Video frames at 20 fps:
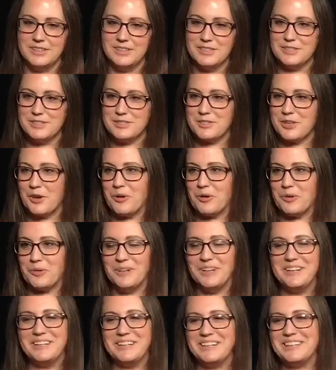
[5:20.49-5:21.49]
So
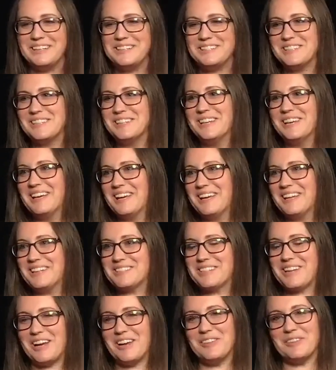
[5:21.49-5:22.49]
it's
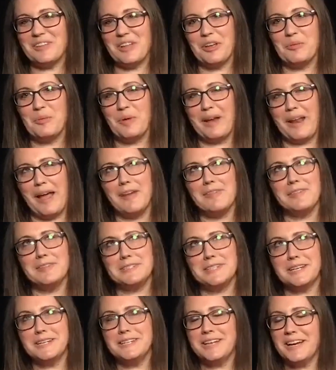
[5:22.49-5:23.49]
kind of like, what
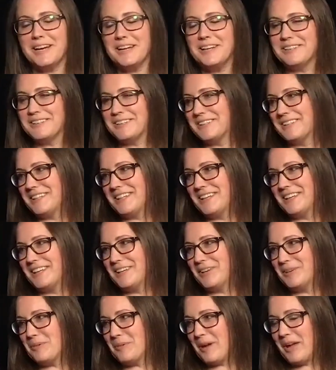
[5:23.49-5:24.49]
haven't I done
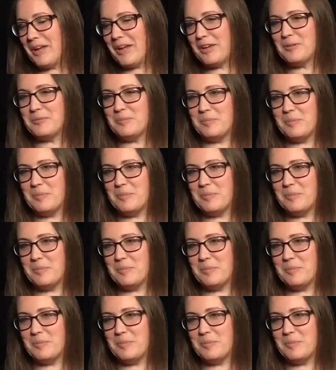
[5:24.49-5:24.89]
in a way?